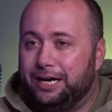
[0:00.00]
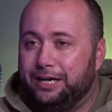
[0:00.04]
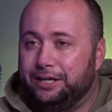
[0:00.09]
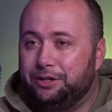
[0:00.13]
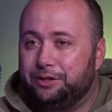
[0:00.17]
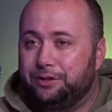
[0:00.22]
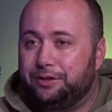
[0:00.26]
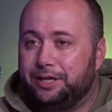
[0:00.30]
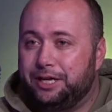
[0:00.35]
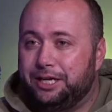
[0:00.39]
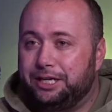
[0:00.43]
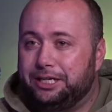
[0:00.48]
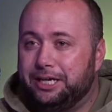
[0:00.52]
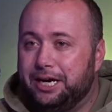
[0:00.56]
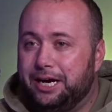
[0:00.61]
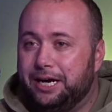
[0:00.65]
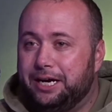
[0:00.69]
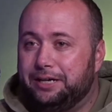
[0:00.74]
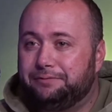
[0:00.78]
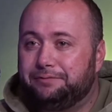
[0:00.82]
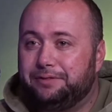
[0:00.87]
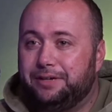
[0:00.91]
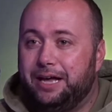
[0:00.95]
you think
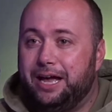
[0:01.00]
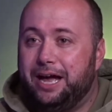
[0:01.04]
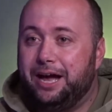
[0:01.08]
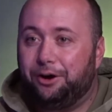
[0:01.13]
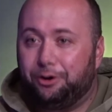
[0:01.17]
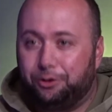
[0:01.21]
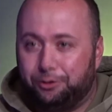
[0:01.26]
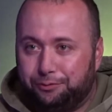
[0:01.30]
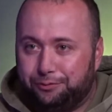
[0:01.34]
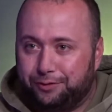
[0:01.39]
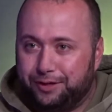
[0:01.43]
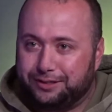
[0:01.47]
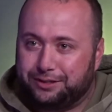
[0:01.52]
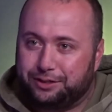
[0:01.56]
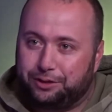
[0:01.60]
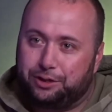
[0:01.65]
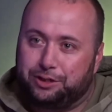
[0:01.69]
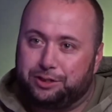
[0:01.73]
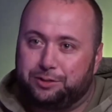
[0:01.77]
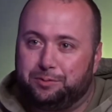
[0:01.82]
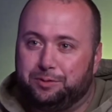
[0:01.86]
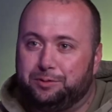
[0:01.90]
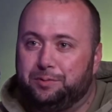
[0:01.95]
of Elf as a
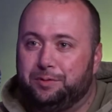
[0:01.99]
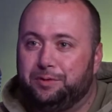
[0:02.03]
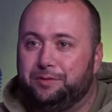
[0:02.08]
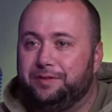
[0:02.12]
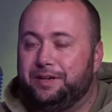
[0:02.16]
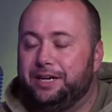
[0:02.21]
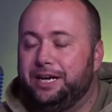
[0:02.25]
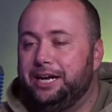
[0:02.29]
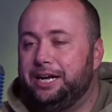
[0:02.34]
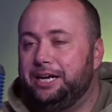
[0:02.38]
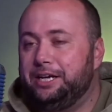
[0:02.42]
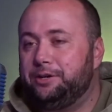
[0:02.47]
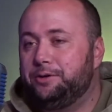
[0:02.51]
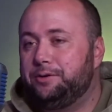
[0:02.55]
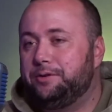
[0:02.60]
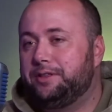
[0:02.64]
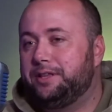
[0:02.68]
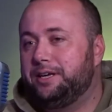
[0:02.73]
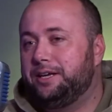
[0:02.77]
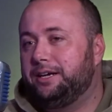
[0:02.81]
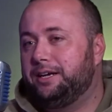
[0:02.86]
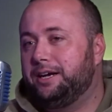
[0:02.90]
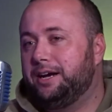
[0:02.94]
Christmas movie. You
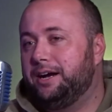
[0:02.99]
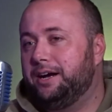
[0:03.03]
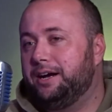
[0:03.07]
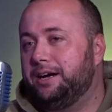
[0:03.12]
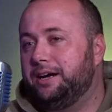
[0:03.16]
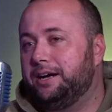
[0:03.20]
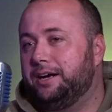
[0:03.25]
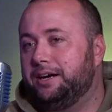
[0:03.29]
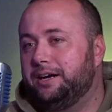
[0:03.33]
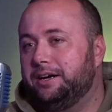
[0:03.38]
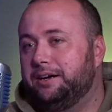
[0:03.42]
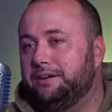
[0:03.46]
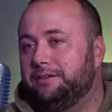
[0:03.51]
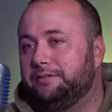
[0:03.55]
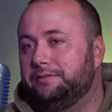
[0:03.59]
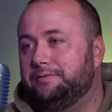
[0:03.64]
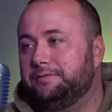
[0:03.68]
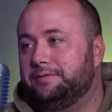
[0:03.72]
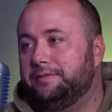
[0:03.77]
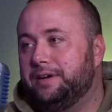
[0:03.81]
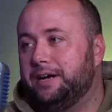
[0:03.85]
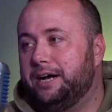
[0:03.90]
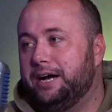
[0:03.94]
think
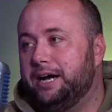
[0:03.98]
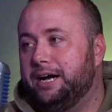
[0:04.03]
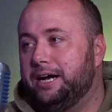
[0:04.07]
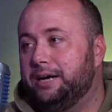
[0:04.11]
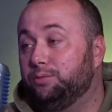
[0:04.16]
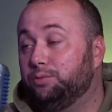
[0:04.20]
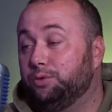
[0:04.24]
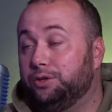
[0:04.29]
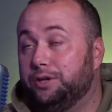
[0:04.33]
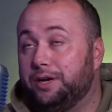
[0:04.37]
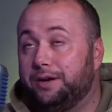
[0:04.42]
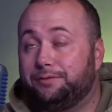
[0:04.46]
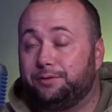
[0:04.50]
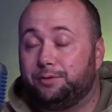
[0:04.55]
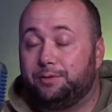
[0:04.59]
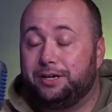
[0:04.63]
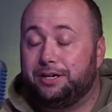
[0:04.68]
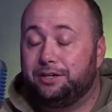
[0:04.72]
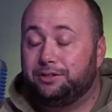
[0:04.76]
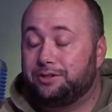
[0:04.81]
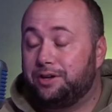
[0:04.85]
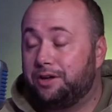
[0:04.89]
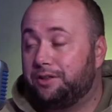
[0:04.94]
of Rudolph the
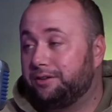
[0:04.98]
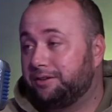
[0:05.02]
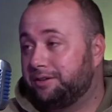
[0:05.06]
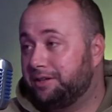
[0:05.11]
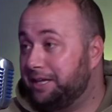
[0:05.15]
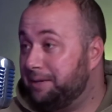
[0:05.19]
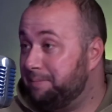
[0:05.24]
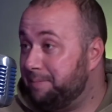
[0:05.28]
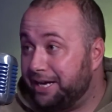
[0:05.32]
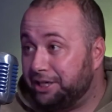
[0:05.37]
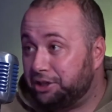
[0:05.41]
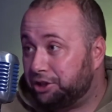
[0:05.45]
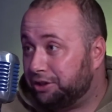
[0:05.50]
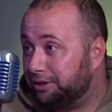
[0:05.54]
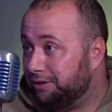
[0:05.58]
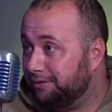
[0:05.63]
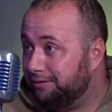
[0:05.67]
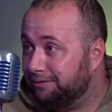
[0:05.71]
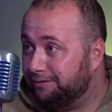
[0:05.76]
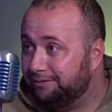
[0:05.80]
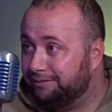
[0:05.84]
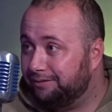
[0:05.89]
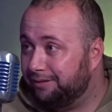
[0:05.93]
Red-Nosed, all the
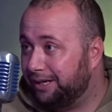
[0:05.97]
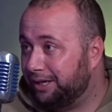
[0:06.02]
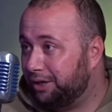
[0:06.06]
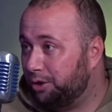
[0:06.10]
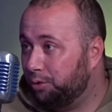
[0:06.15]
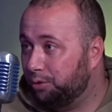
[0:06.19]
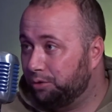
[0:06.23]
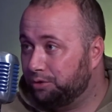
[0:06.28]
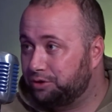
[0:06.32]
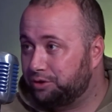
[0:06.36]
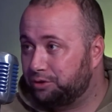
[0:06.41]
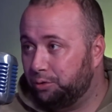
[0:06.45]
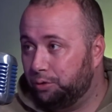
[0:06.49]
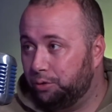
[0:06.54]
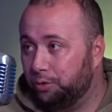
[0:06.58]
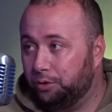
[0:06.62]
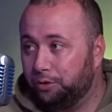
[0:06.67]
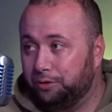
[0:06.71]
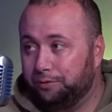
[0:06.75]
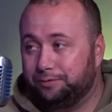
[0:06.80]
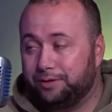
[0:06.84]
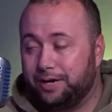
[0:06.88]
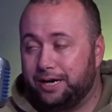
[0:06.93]
claymation, like old
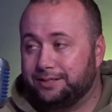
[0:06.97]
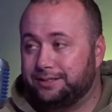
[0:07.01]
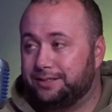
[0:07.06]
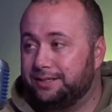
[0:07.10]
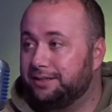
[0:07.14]
school Frosty